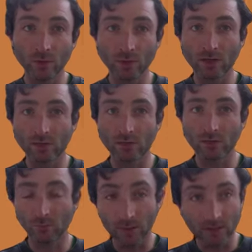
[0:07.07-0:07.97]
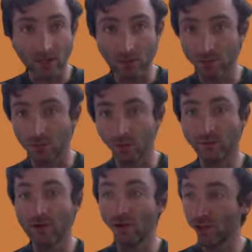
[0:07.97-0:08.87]
you're looking to build out your
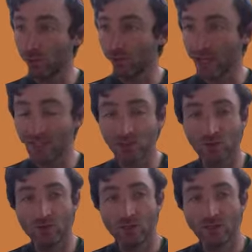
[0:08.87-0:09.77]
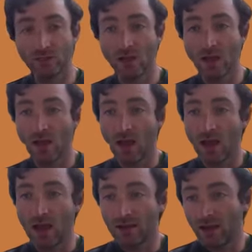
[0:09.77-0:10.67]
portfolio with case studies,
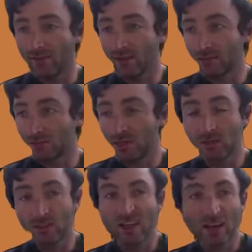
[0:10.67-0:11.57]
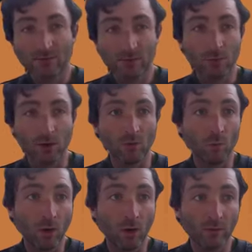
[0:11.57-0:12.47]
and I think it's really good to learn from
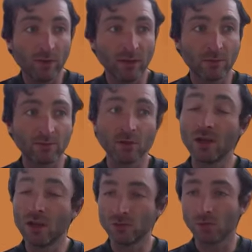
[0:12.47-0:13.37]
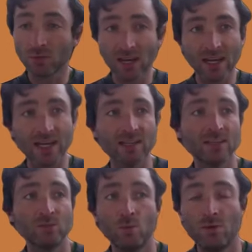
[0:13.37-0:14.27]
what other people have done. I'm going to link
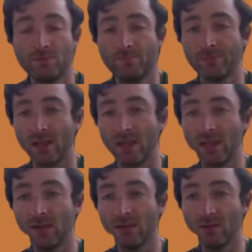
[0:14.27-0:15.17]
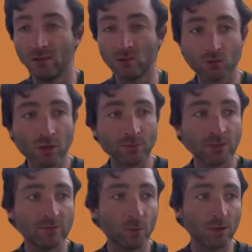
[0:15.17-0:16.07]
this one in the
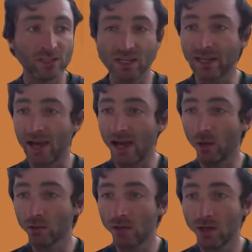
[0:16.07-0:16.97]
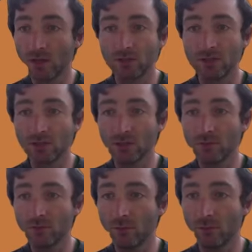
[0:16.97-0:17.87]
description if you want to check it out. But this is
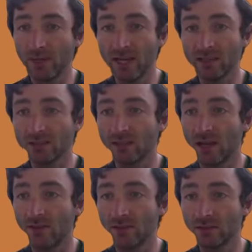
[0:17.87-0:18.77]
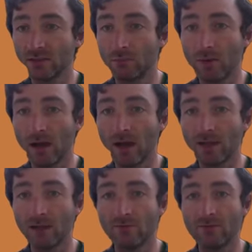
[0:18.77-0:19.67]
over on Behance, and this is
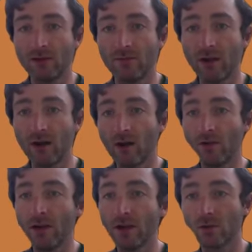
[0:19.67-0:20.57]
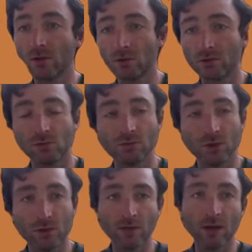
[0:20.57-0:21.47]
by Varvara
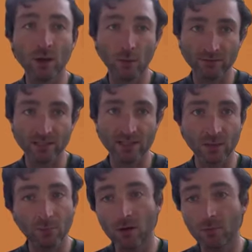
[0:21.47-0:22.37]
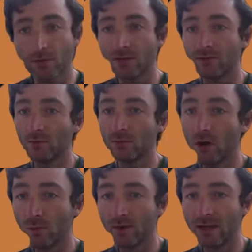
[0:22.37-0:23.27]
Kucherova, who I've said that properly from
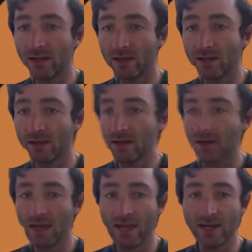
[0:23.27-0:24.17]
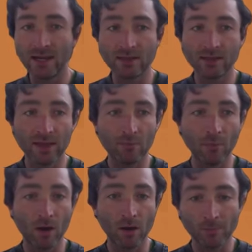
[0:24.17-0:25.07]
Copenhagen in
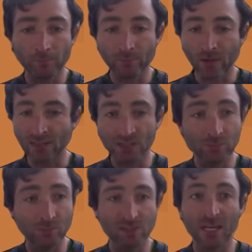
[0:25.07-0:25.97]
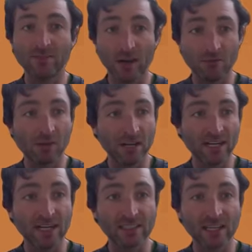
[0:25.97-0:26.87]
Denmark, and she's put together a really
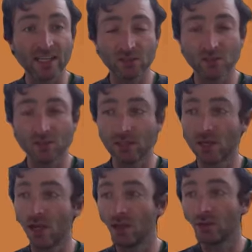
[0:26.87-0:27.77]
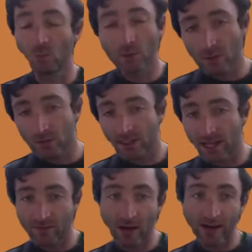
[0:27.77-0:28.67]
nice case study that we'll go
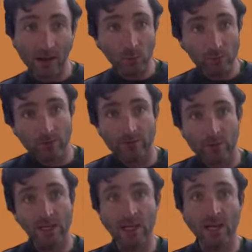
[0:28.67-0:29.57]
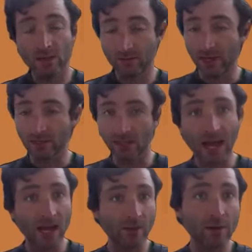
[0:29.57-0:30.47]
together and I will review it kind of as a
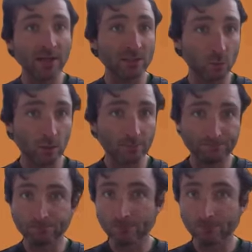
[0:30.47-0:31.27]
hiring manager would.